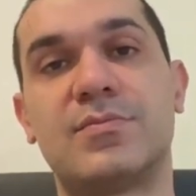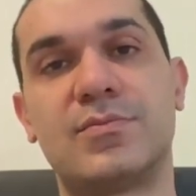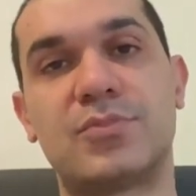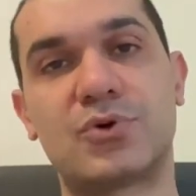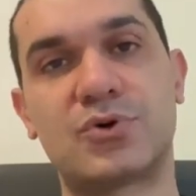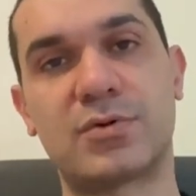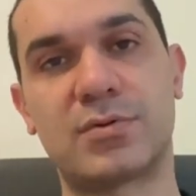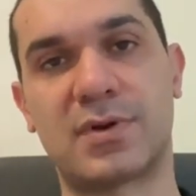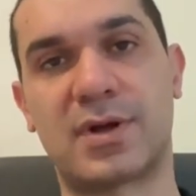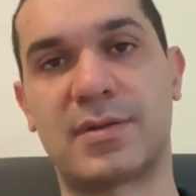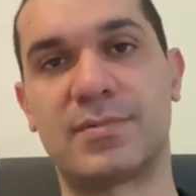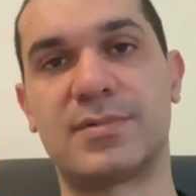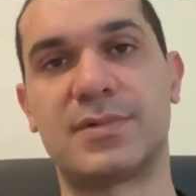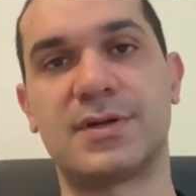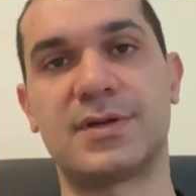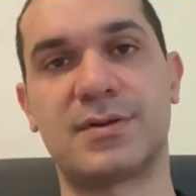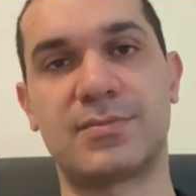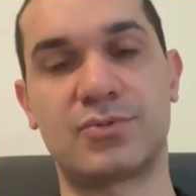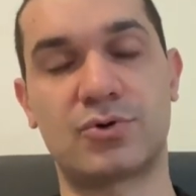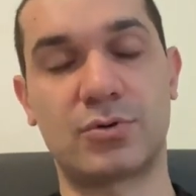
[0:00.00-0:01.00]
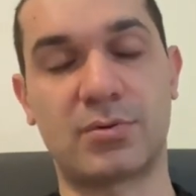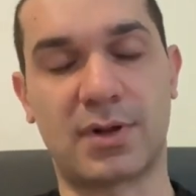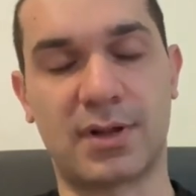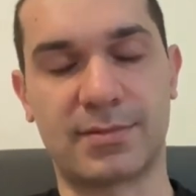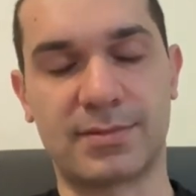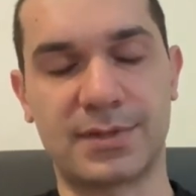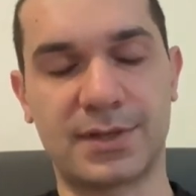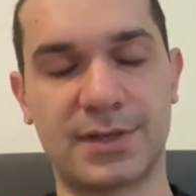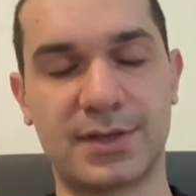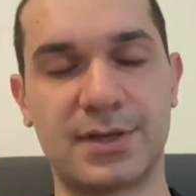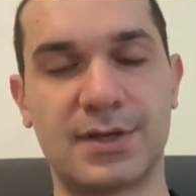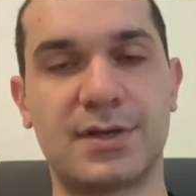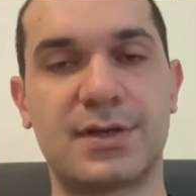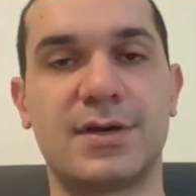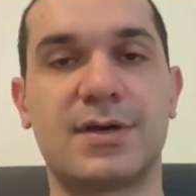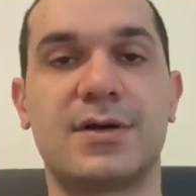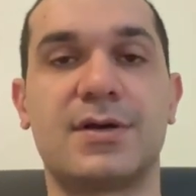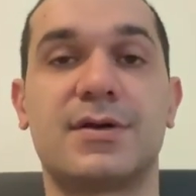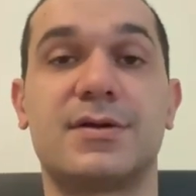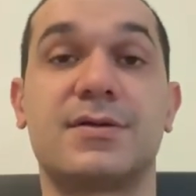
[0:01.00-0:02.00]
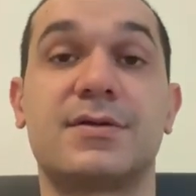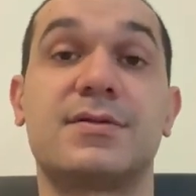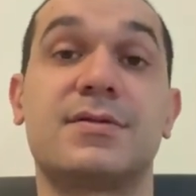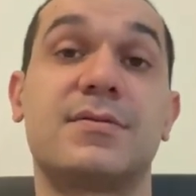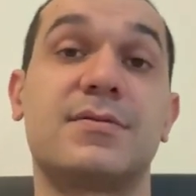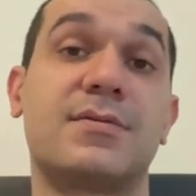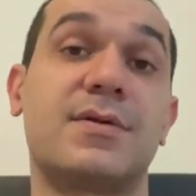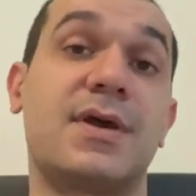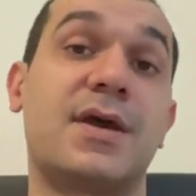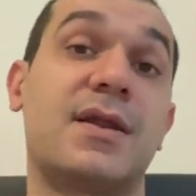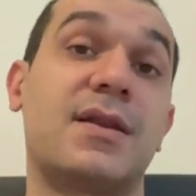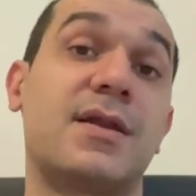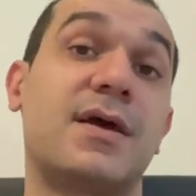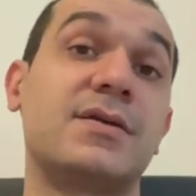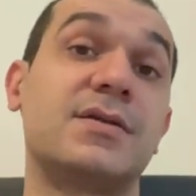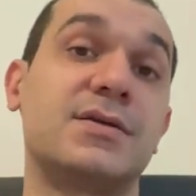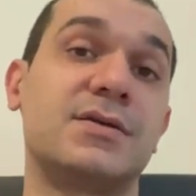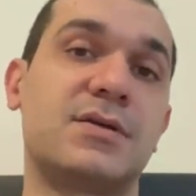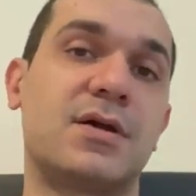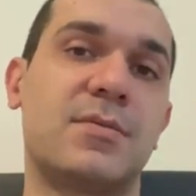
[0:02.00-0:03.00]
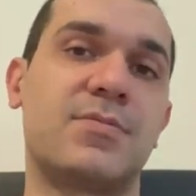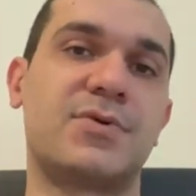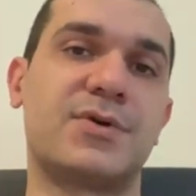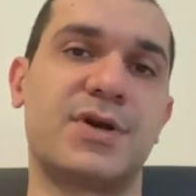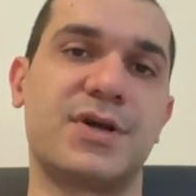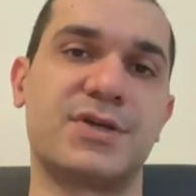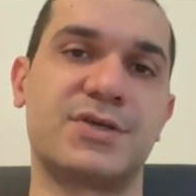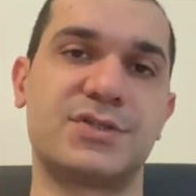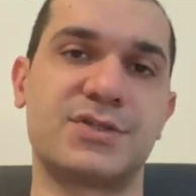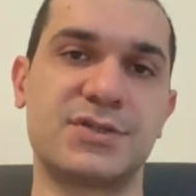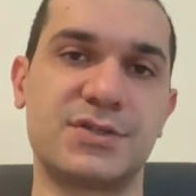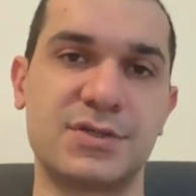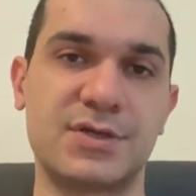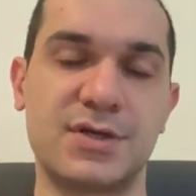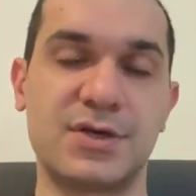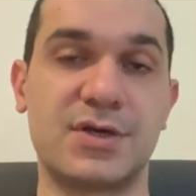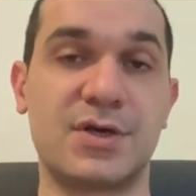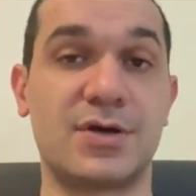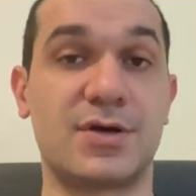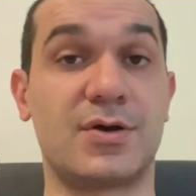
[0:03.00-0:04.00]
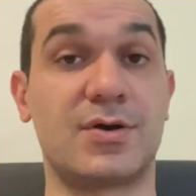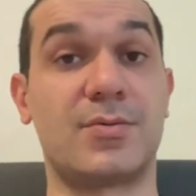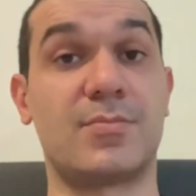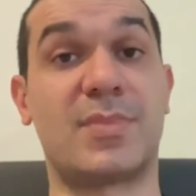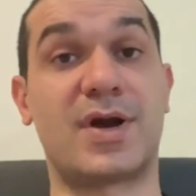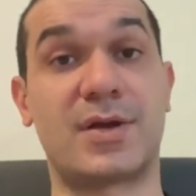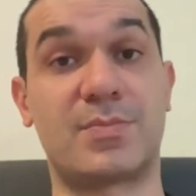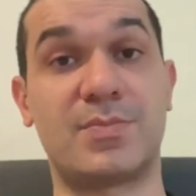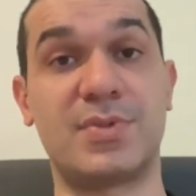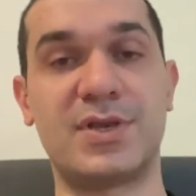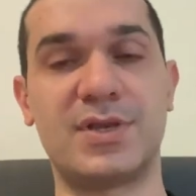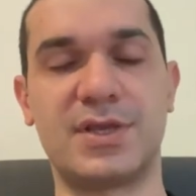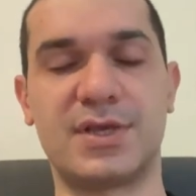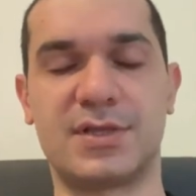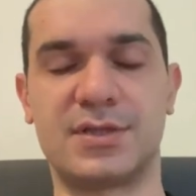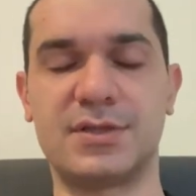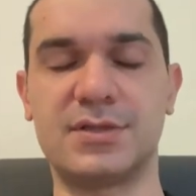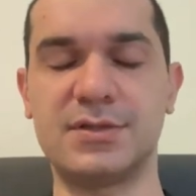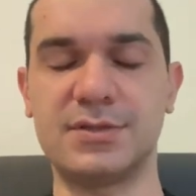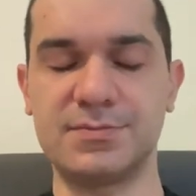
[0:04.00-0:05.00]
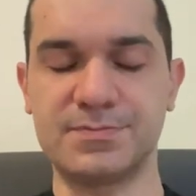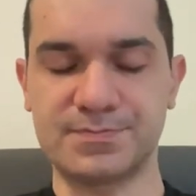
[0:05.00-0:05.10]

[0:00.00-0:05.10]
Probably another operation might be needed.